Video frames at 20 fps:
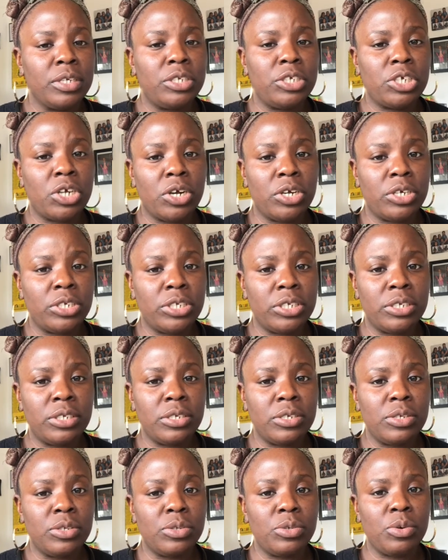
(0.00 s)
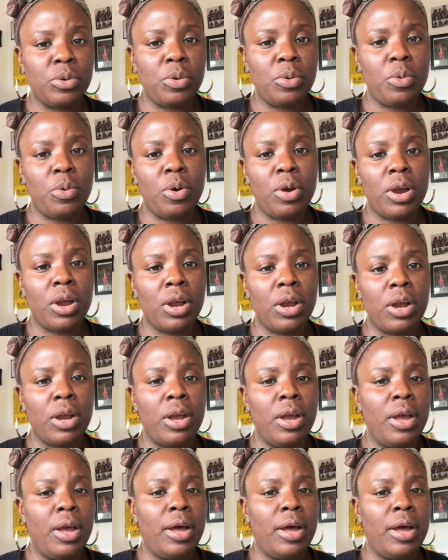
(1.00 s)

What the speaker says: charges, or